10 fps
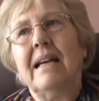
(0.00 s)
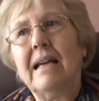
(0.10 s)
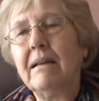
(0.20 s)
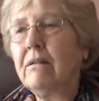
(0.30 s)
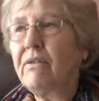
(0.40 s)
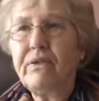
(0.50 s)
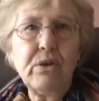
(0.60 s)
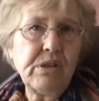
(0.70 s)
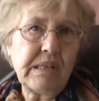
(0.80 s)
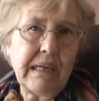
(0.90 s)
And
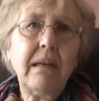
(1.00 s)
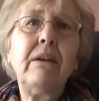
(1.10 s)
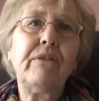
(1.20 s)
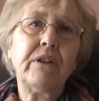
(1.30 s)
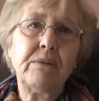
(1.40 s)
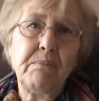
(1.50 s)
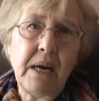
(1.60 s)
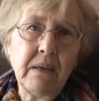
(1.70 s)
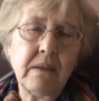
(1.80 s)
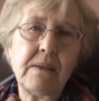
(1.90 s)
first Clifford
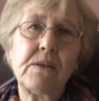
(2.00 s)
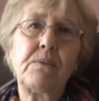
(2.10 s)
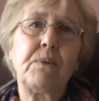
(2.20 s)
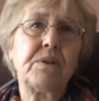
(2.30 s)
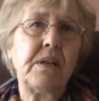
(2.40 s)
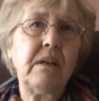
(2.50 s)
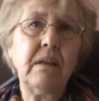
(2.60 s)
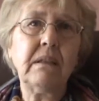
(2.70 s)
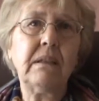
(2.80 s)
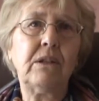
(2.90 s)
Monks was
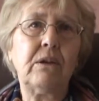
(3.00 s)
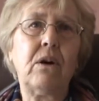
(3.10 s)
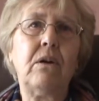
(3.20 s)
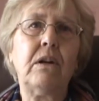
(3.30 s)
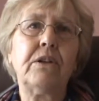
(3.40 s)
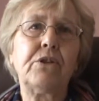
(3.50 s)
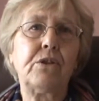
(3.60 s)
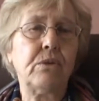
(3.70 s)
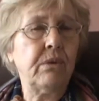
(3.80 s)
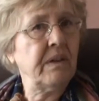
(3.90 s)
here at the
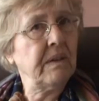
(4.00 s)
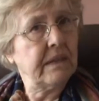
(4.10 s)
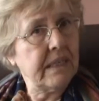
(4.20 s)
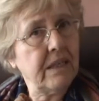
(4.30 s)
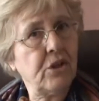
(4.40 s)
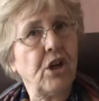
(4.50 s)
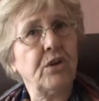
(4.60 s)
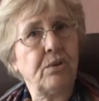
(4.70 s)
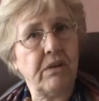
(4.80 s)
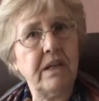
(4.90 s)
college doing the teacher
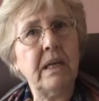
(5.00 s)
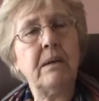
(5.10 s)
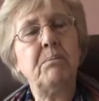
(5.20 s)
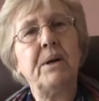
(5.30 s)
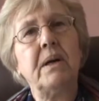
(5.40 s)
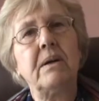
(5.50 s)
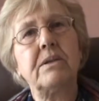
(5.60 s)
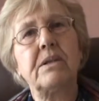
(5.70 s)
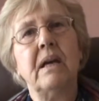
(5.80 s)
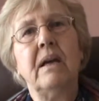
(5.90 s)
training
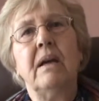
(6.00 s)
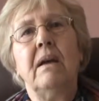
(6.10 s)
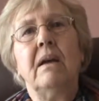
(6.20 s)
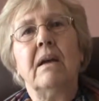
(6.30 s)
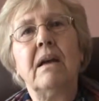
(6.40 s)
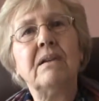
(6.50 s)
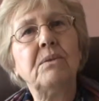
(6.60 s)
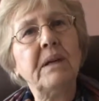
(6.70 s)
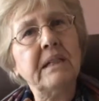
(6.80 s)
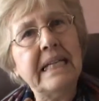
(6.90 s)
part. And
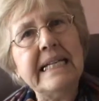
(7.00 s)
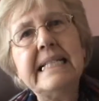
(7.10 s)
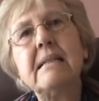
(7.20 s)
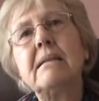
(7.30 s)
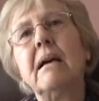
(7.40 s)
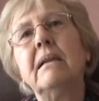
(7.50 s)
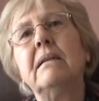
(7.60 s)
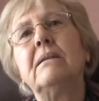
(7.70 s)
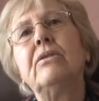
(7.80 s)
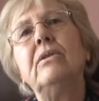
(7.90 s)
when he
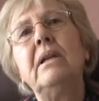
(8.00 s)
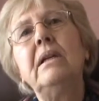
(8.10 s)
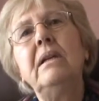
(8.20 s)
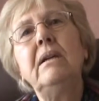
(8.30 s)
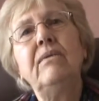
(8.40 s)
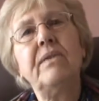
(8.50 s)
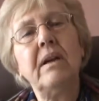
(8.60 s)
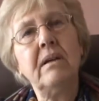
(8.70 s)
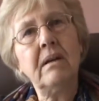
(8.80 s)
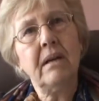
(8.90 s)
decided to leave,
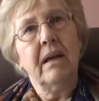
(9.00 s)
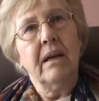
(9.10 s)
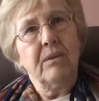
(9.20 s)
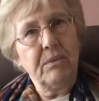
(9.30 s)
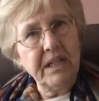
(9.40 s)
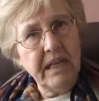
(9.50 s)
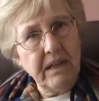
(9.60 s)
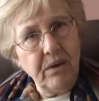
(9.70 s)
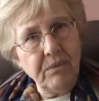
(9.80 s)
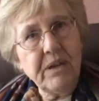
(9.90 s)
then René
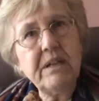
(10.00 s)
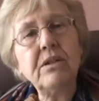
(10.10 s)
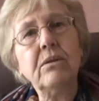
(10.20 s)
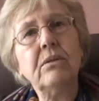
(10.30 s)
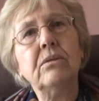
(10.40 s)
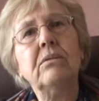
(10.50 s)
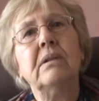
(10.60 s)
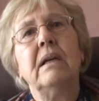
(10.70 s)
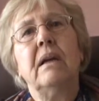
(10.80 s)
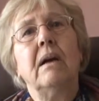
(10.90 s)
Carrido
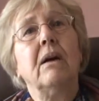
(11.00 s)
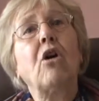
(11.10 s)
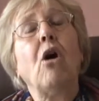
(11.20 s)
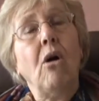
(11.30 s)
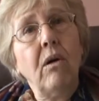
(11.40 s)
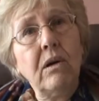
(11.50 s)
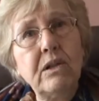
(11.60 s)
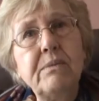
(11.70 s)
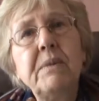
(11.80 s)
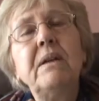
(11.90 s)

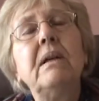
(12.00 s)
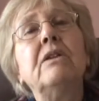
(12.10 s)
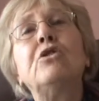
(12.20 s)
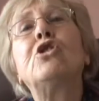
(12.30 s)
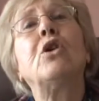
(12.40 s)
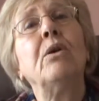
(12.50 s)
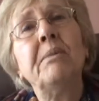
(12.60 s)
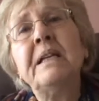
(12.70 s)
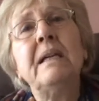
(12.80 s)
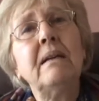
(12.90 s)
called me in
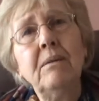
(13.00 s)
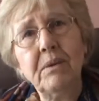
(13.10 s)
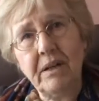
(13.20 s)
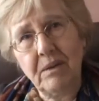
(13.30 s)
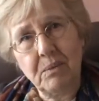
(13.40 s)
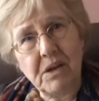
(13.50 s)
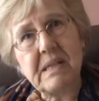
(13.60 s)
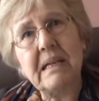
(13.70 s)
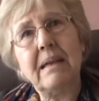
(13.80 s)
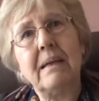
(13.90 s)
Germany, where I was
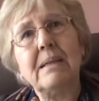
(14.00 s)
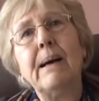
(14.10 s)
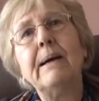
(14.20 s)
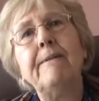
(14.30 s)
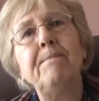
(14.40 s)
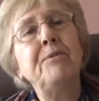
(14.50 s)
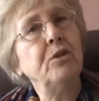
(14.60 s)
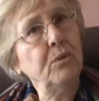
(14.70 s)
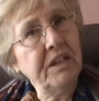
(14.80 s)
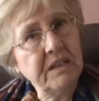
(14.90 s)
at the time,
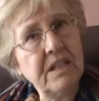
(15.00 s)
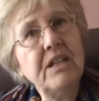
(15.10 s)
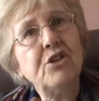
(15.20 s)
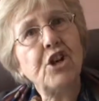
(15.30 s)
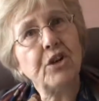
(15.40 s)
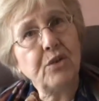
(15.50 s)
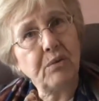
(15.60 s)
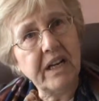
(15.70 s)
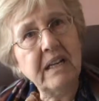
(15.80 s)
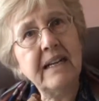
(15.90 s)
doing teacher
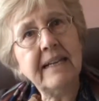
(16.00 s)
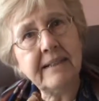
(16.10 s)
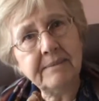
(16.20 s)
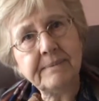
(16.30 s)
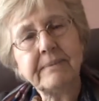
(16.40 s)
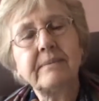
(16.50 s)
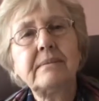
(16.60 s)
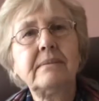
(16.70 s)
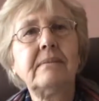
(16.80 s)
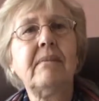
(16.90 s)
training
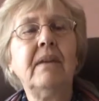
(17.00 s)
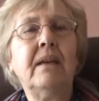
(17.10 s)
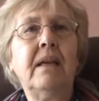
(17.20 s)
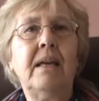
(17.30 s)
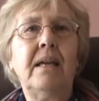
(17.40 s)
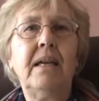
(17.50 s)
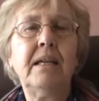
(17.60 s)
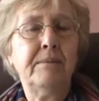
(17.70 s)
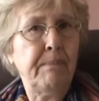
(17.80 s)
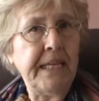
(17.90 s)

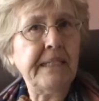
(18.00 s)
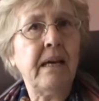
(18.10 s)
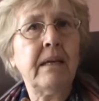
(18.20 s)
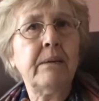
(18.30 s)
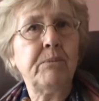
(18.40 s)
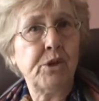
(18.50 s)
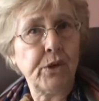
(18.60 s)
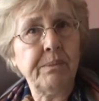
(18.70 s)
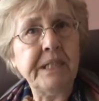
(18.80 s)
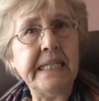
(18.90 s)
in Mannheim,
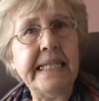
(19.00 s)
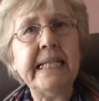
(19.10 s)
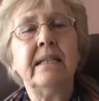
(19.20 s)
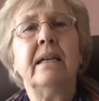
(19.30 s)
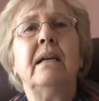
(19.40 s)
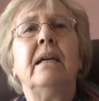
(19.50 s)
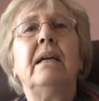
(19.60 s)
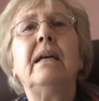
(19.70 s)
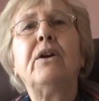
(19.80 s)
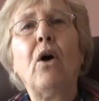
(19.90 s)
Germany.
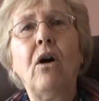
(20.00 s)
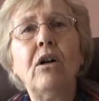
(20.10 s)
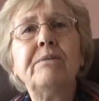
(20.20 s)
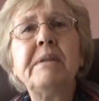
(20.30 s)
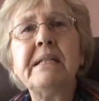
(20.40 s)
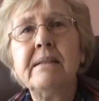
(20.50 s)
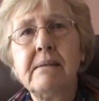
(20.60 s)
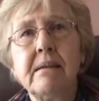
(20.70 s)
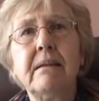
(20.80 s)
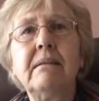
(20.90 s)
He called me and
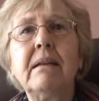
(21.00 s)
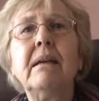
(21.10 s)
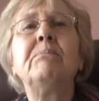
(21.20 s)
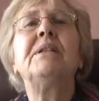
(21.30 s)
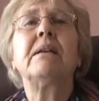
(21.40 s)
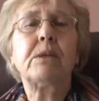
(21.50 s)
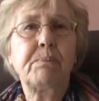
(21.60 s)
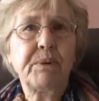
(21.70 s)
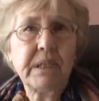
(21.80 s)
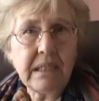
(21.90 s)
said that I'm
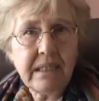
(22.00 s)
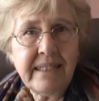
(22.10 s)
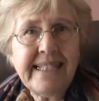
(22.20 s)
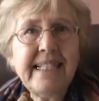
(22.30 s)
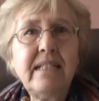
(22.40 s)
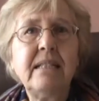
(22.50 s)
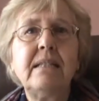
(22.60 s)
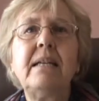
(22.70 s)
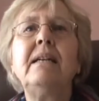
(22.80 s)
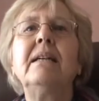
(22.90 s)
desperately needed
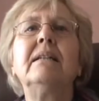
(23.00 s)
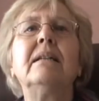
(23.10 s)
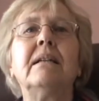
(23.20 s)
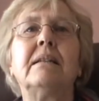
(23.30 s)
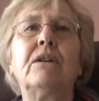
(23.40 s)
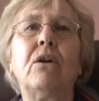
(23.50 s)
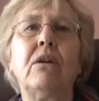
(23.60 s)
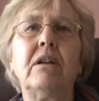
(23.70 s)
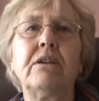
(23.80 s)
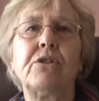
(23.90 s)
here at the
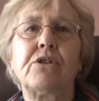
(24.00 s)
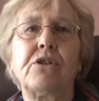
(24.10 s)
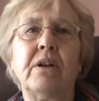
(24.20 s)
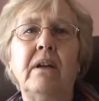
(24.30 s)
college.